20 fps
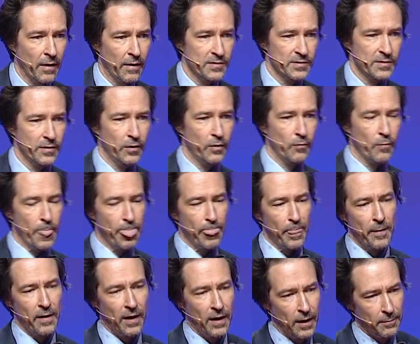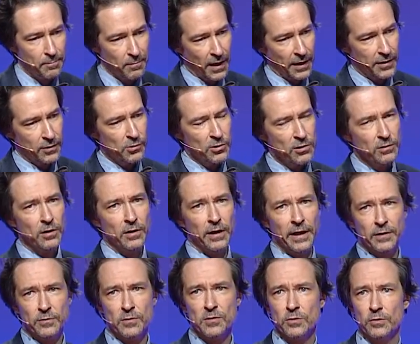So I usually
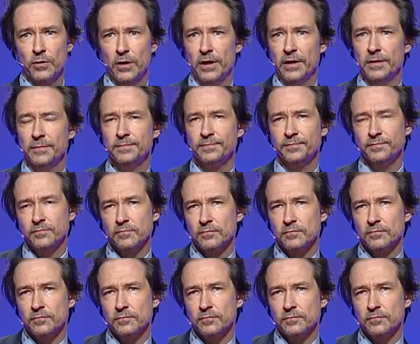like to start